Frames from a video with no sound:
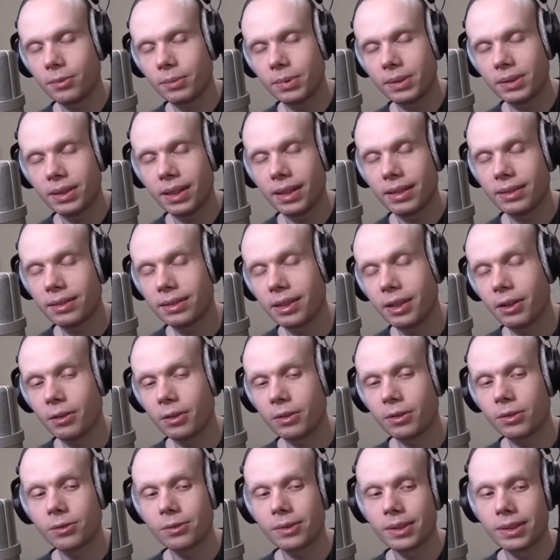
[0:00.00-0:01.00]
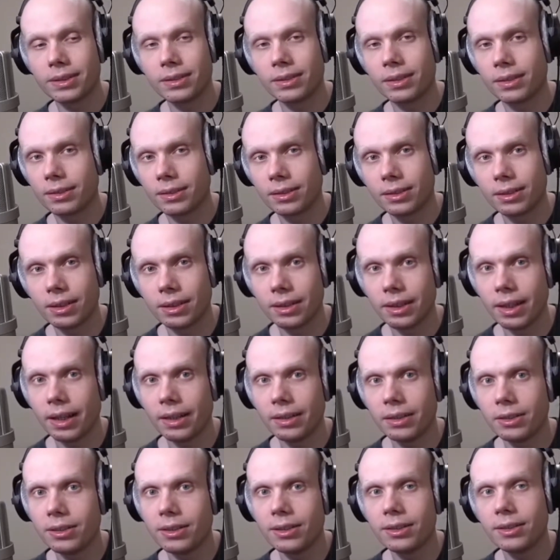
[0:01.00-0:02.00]
which has characteristics to the
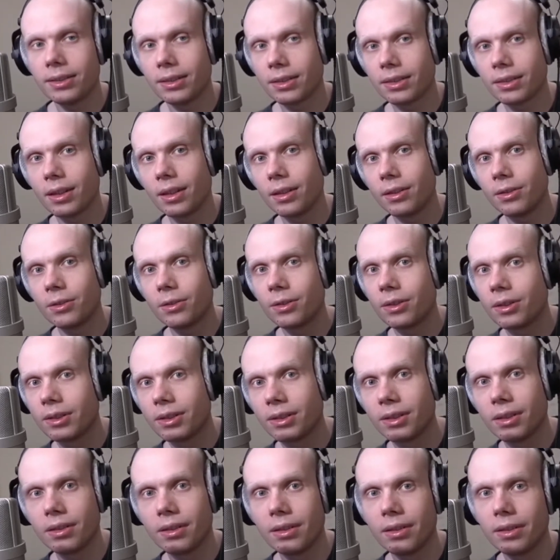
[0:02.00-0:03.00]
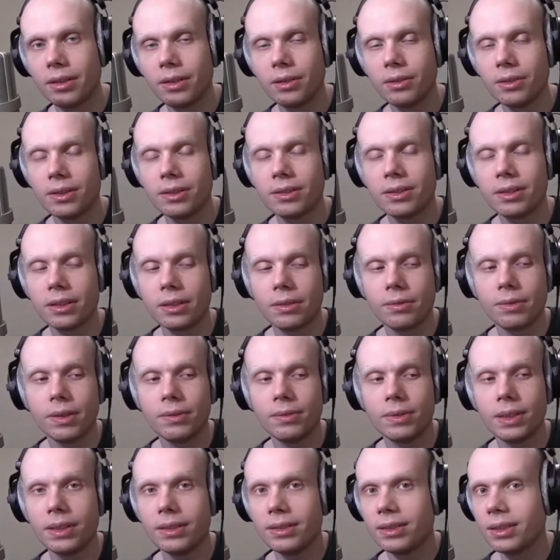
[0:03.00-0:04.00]
HD 600s and the, you know, the
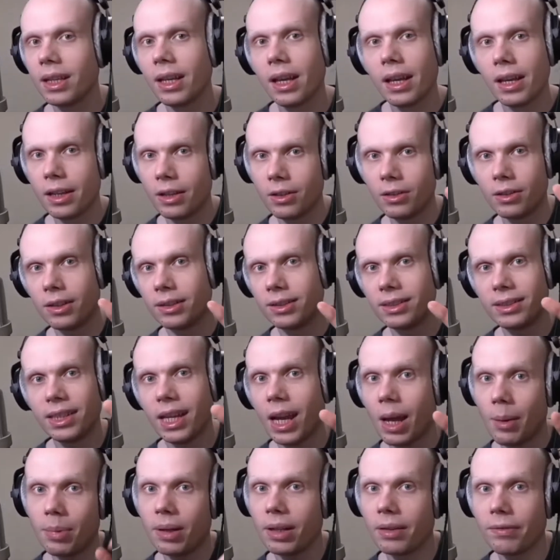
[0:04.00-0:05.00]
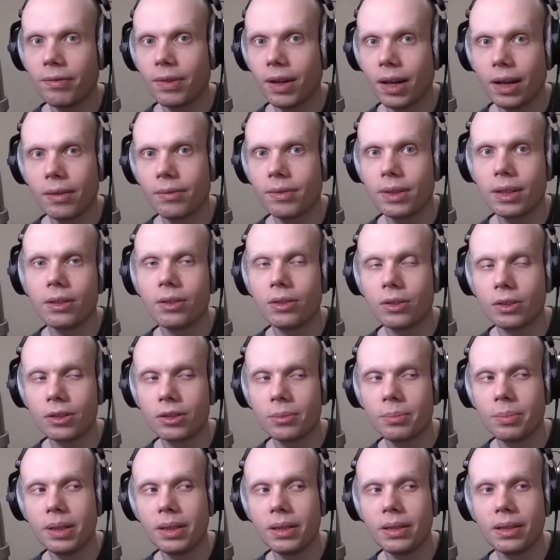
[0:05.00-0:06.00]
650s. You know, the stabbing 5
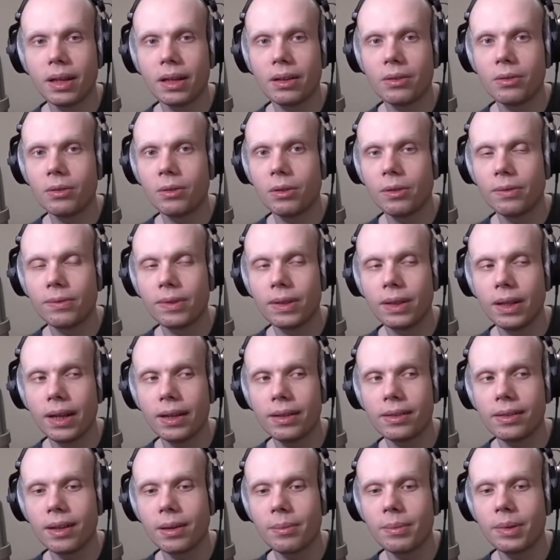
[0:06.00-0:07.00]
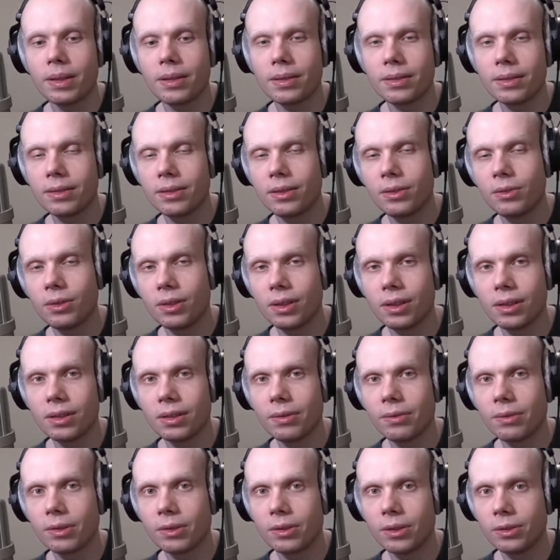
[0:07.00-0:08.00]
kilohertz peak. I don't know if it has that because it's using a
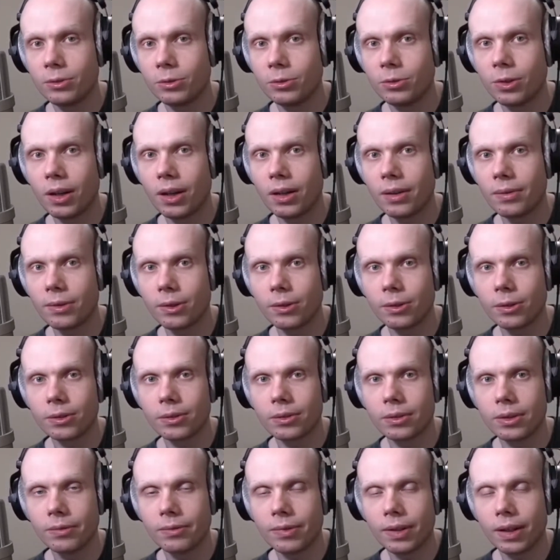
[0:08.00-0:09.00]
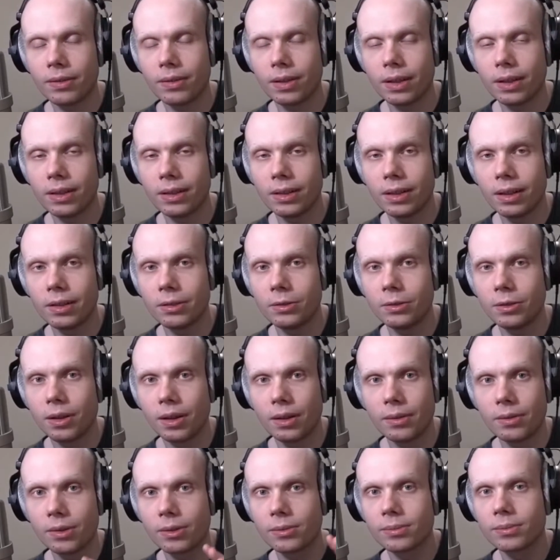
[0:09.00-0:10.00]
different driver, the 599
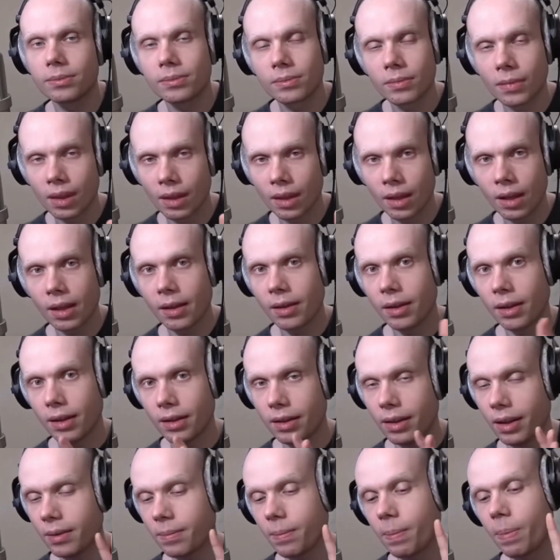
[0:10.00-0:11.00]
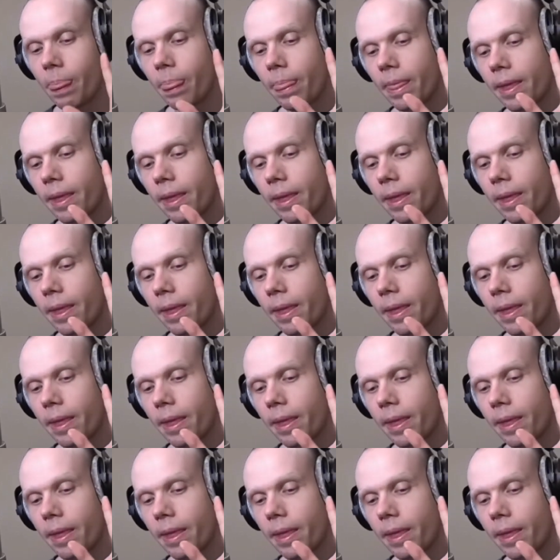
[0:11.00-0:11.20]
driver. Again,